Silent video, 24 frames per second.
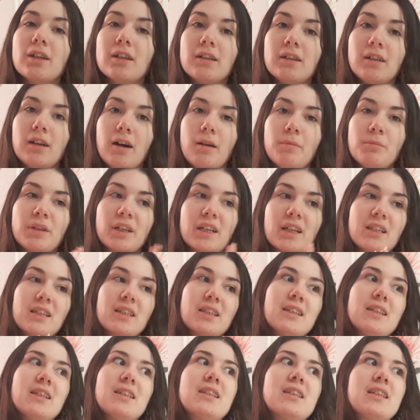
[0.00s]
uh,
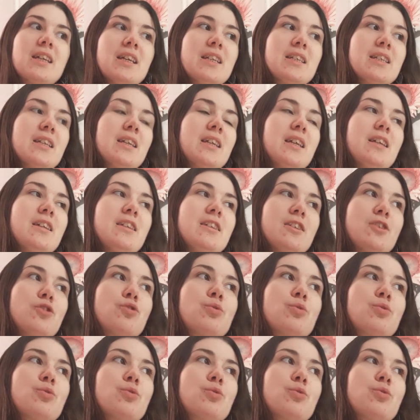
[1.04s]
because satan is